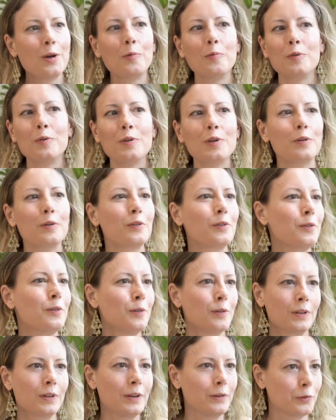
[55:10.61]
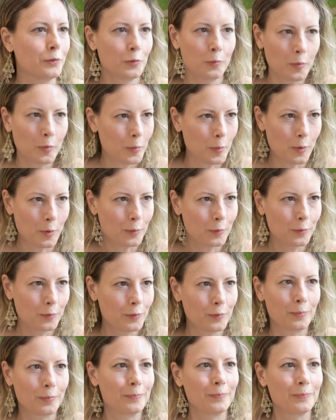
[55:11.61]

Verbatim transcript: We're not going to look like supermodels,